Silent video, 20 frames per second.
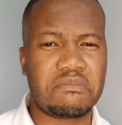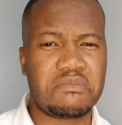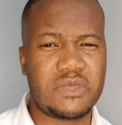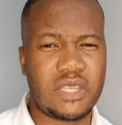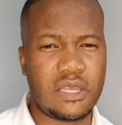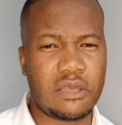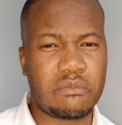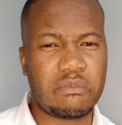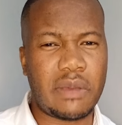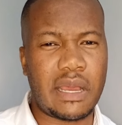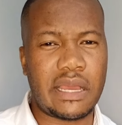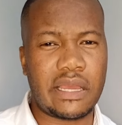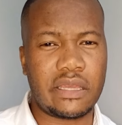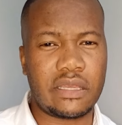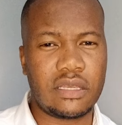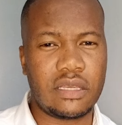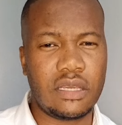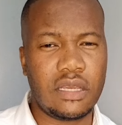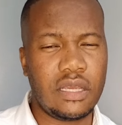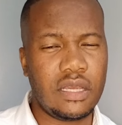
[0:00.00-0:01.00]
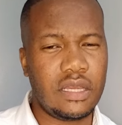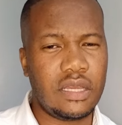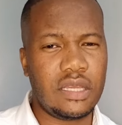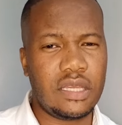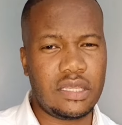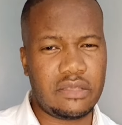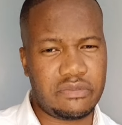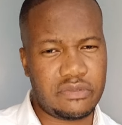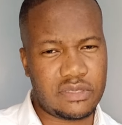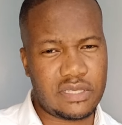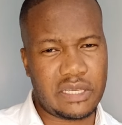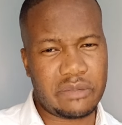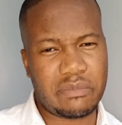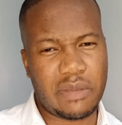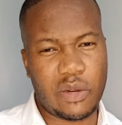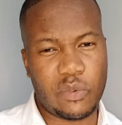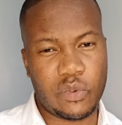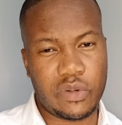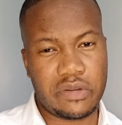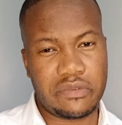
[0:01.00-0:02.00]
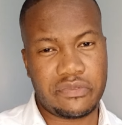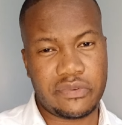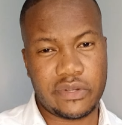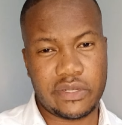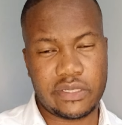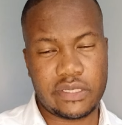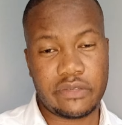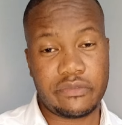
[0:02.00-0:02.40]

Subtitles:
take my if you take my word for it.